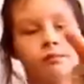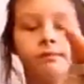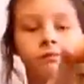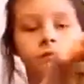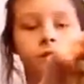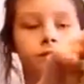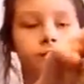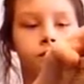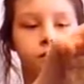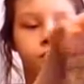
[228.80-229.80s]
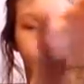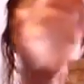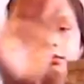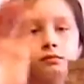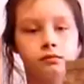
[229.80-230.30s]

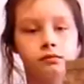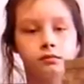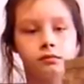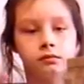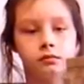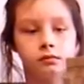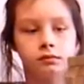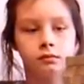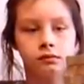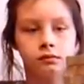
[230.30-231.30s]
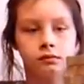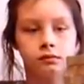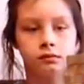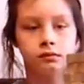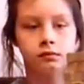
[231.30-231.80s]

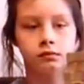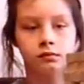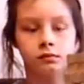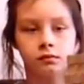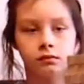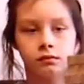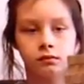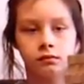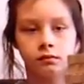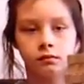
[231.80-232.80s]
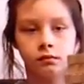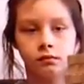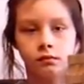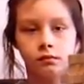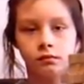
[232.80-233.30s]

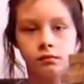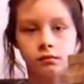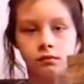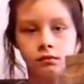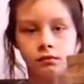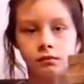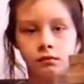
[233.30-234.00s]
This person isn't speaking.